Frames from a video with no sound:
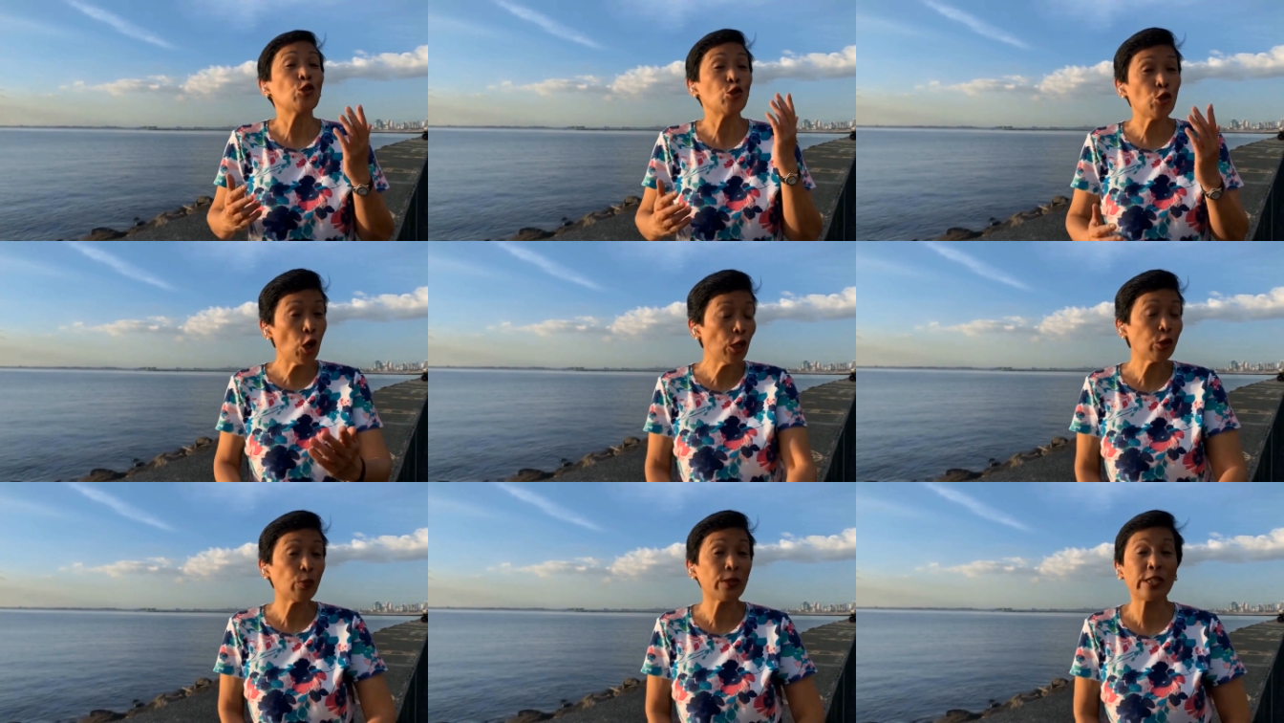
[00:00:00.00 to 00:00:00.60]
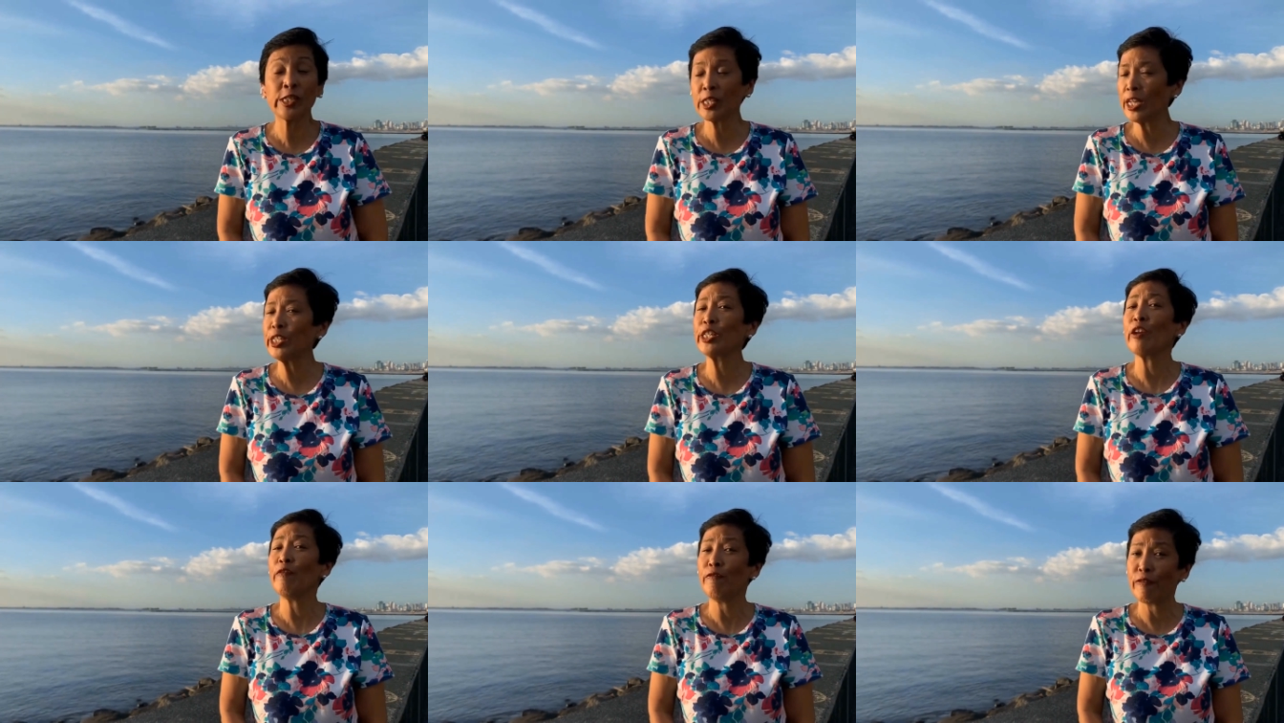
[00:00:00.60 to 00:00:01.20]
Salt was
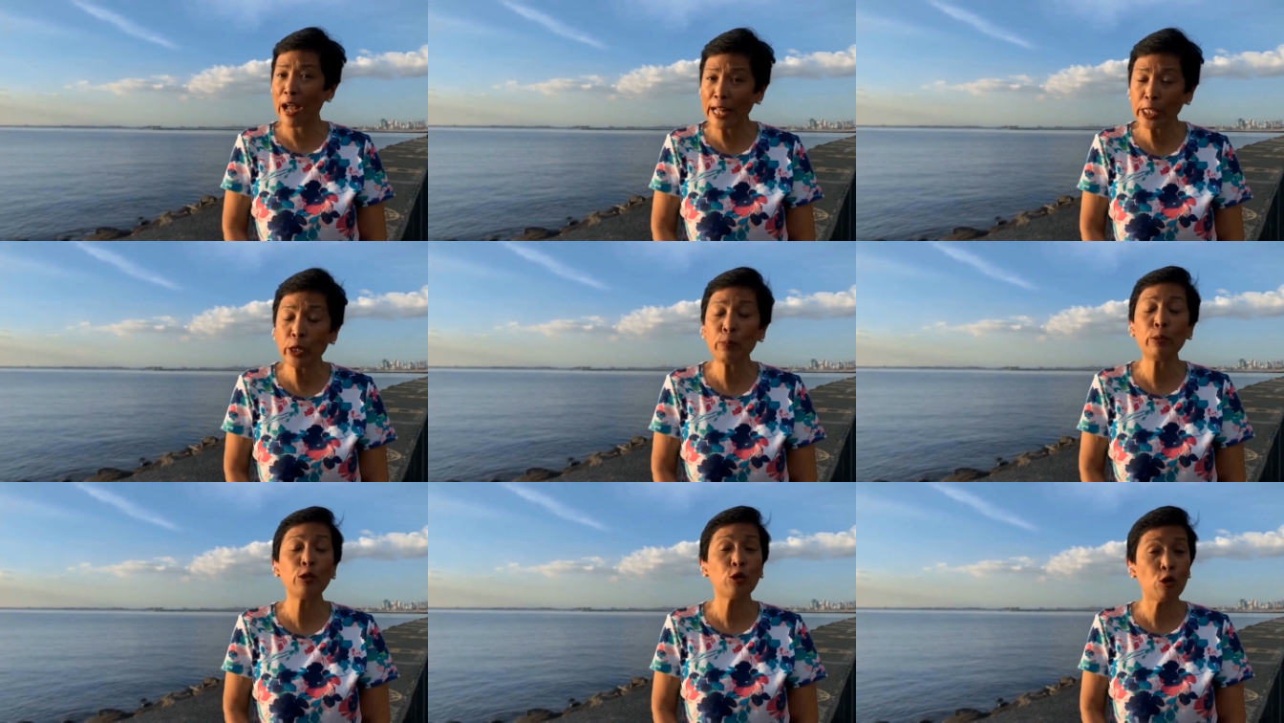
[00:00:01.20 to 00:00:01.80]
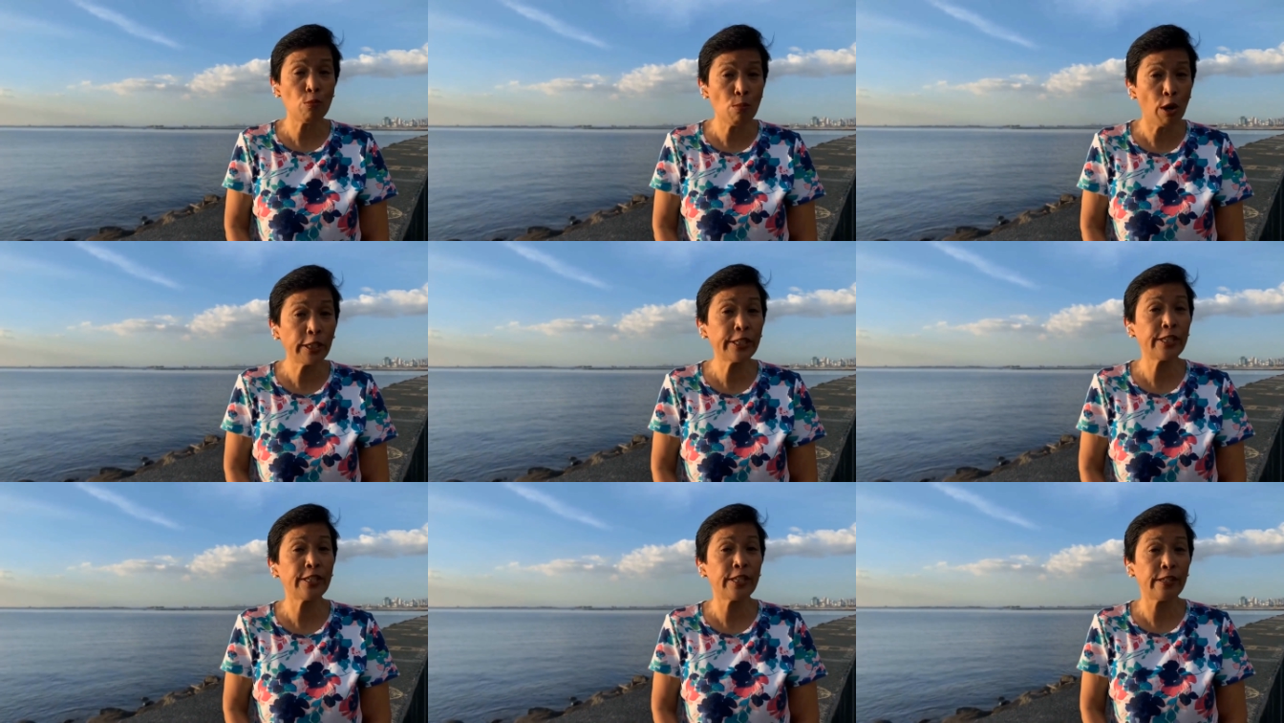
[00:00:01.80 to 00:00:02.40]
such a valuable
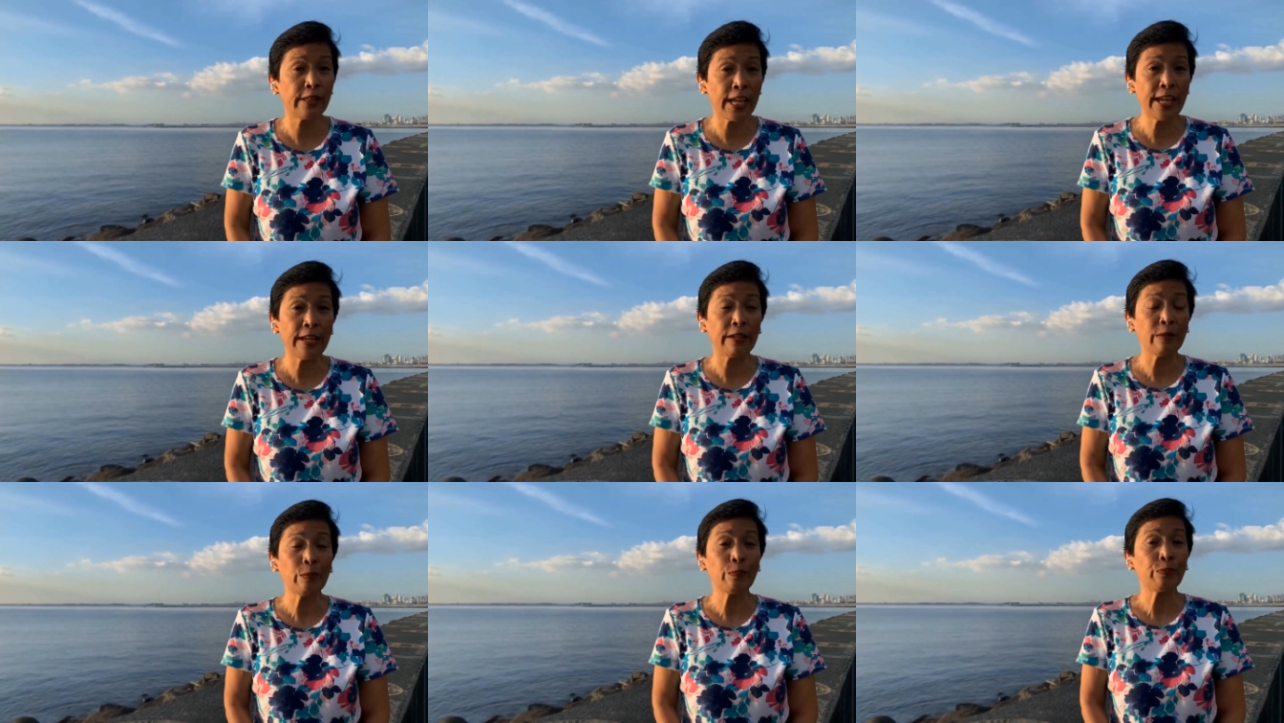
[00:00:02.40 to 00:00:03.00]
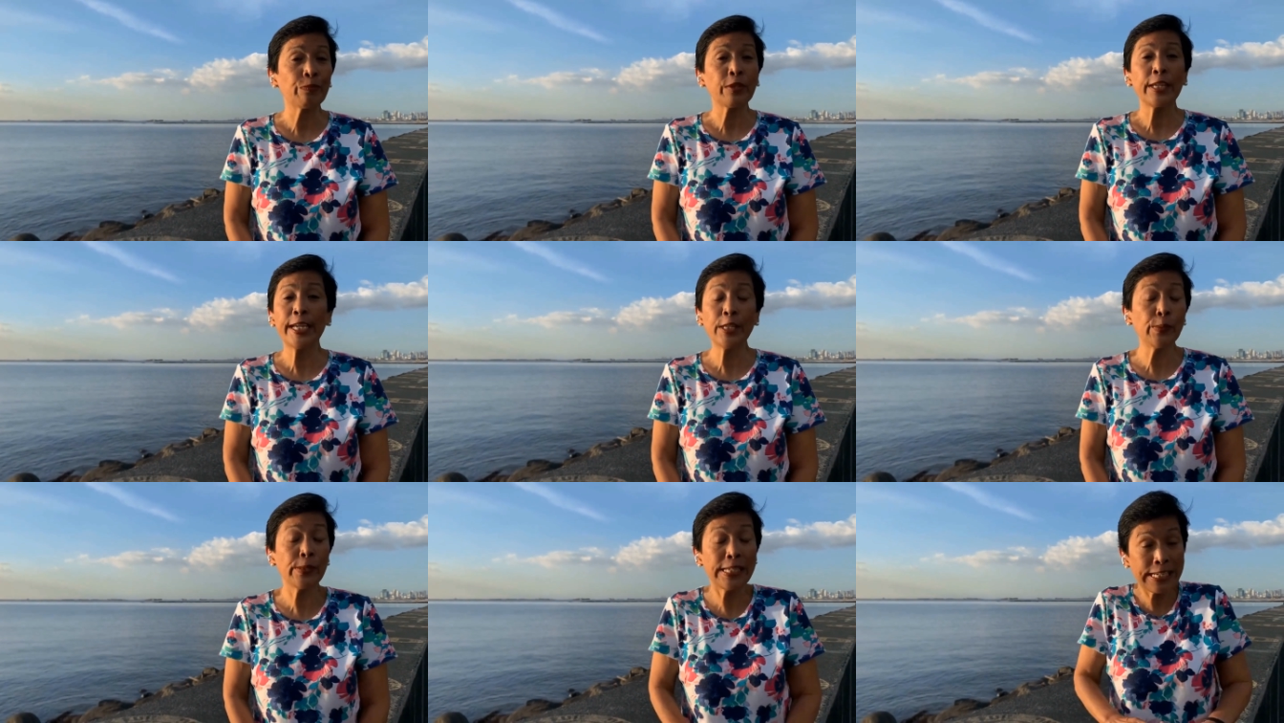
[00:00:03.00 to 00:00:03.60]
commodity then.
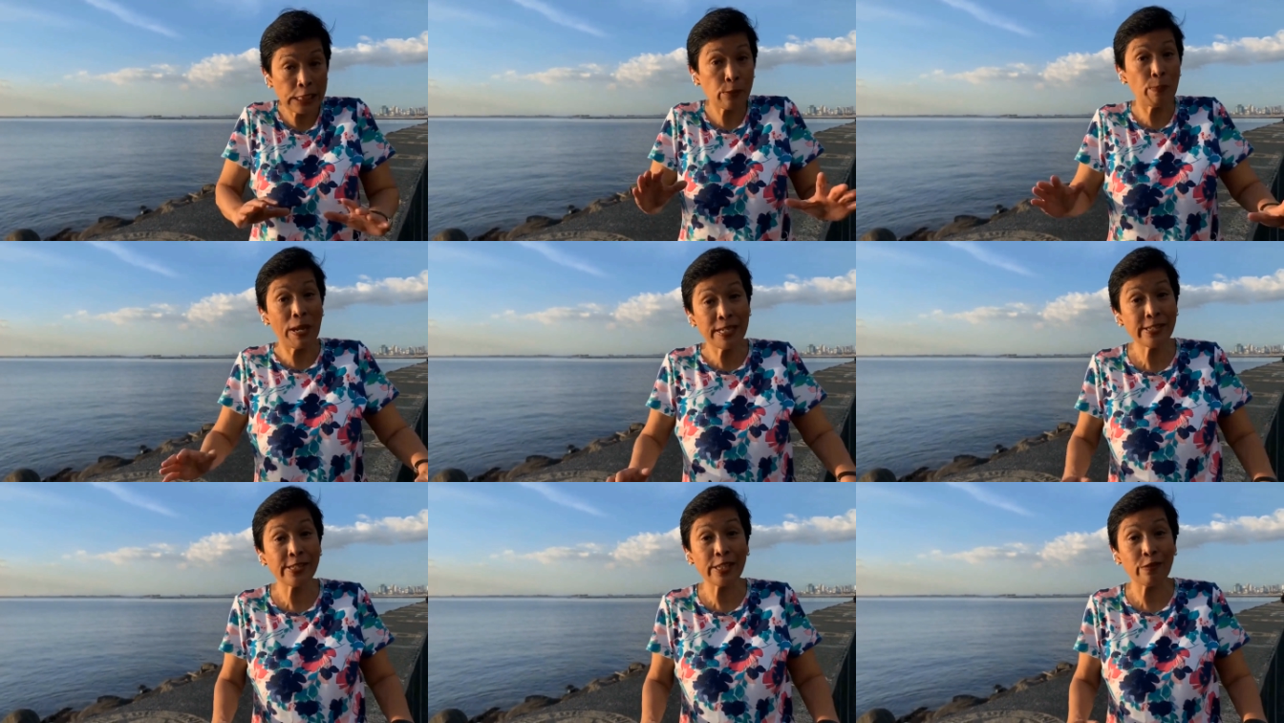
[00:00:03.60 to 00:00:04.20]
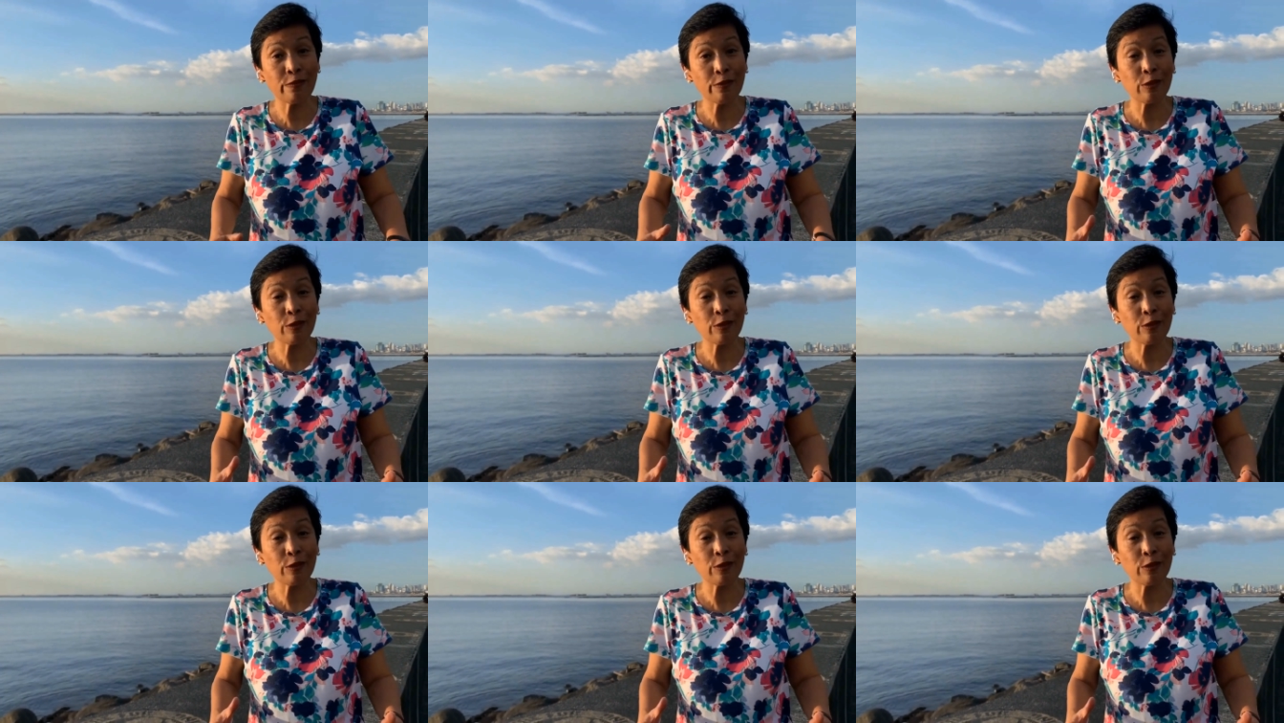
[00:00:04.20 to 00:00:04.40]
It was expensive.